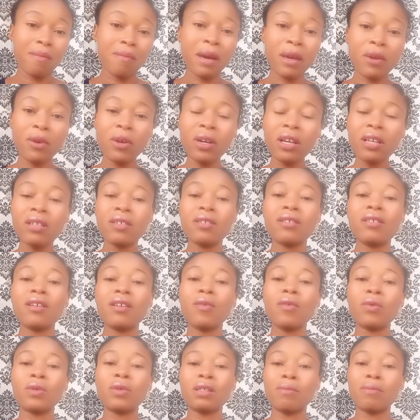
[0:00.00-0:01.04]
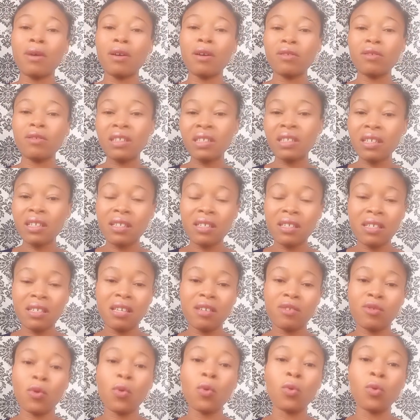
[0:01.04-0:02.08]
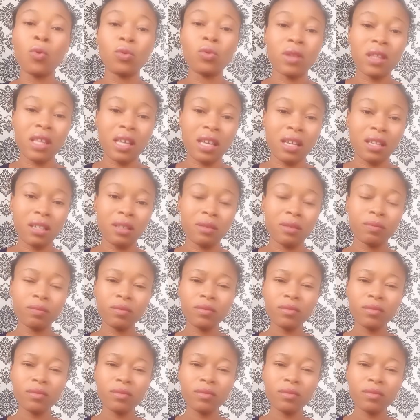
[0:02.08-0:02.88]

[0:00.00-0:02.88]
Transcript: My younger sister was about 6 years old then.